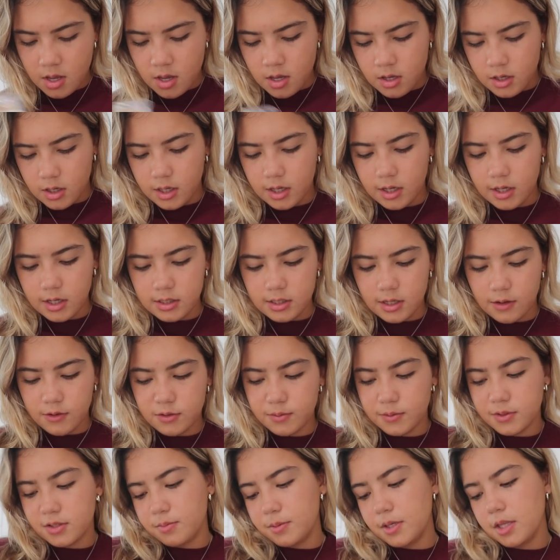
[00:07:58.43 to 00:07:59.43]
because I was
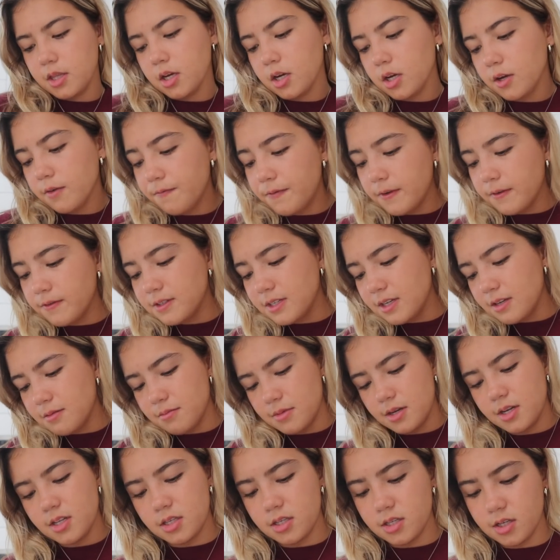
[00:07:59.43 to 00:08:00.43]
supposed to be there 15
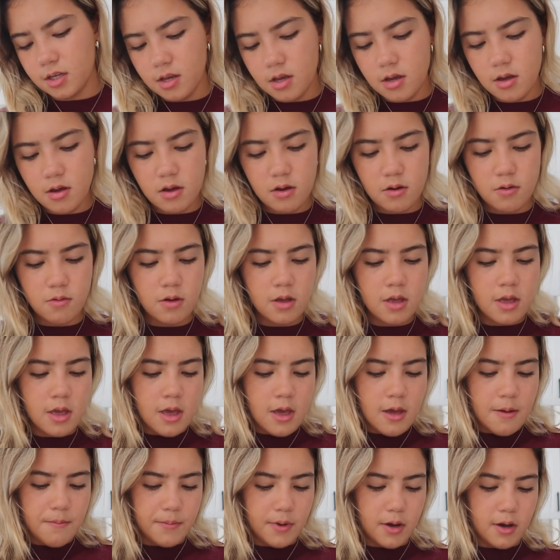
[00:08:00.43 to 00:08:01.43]
minutes ago.
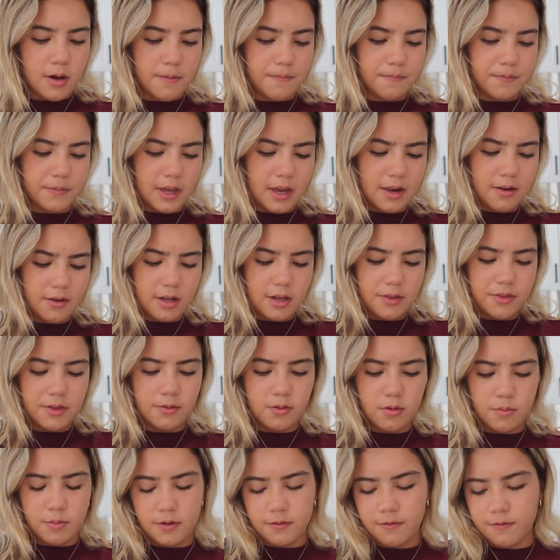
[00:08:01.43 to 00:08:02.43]
But I think
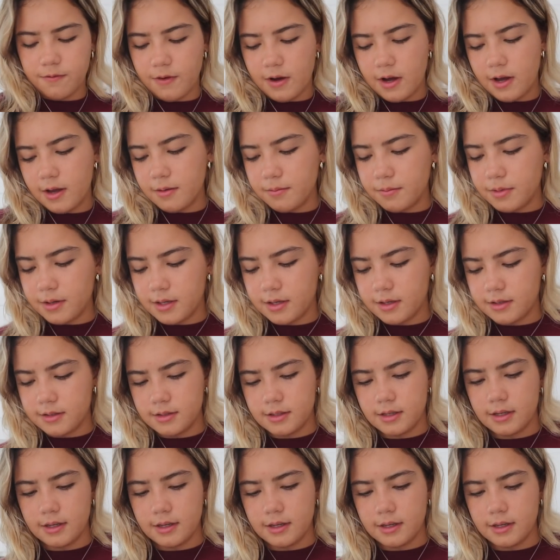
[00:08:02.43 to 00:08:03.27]
we'll be fine because